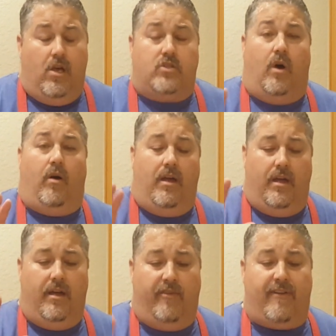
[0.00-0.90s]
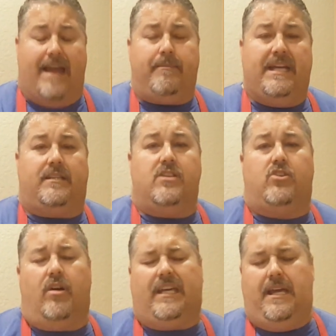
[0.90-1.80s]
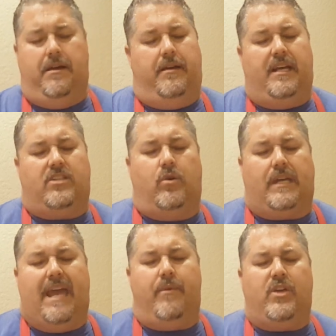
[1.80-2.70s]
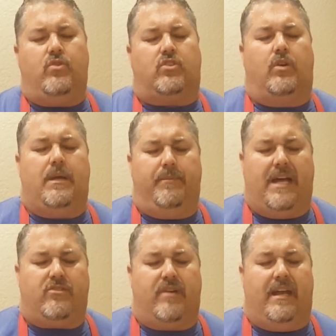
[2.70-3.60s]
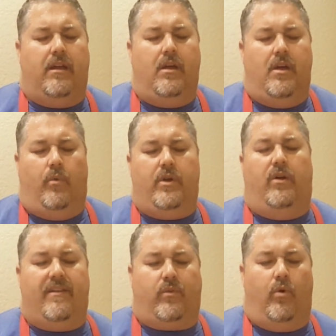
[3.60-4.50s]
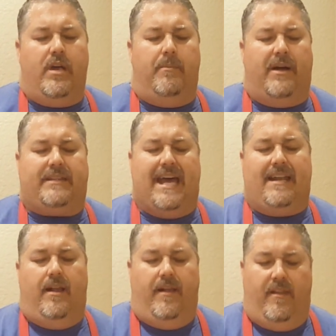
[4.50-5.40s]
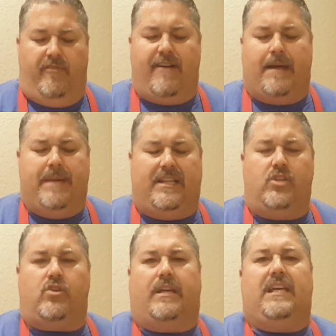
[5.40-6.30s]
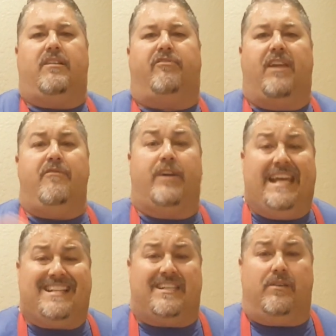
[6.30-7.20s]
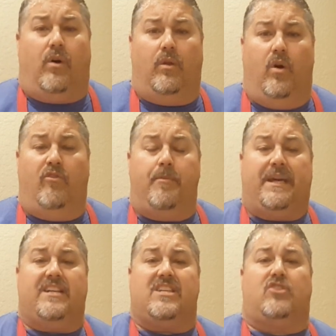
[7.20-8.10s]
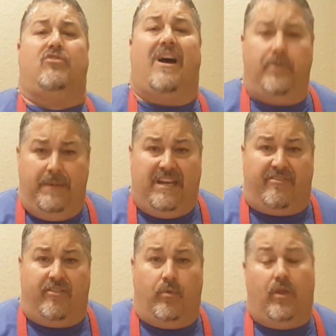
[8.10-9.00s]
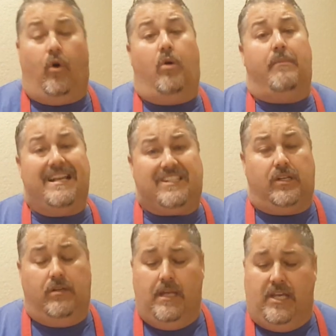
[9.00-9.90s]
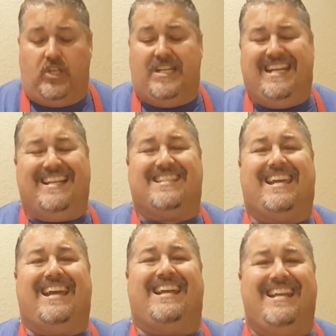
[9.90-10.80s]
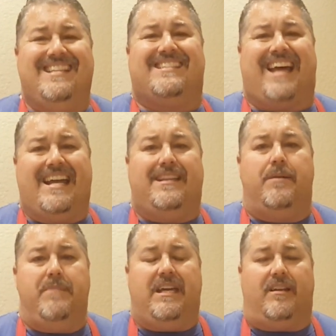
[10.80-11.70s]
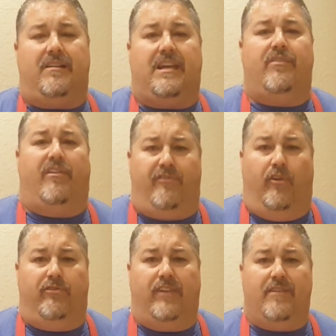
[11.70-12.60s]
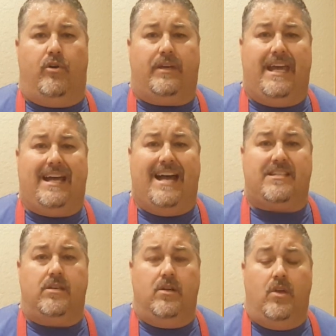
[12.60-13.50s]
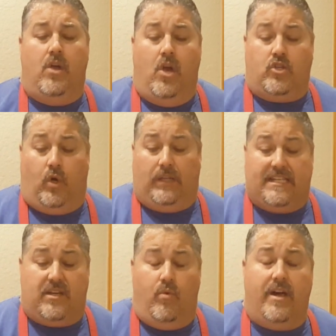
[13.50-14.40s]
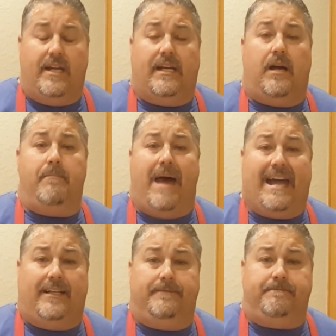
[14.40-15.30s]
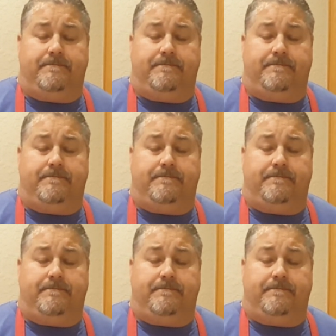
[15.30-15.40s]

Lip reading: So fragmented jerky, it's okay. We use sodium nitrate. We don't have to worry about that. Fragmented jerky, the flavor gets in all over because it's ground beef. With whole muscle, you need it to get inside the meat and give it a full flavor. Okay, guys? So listen, we're going to come back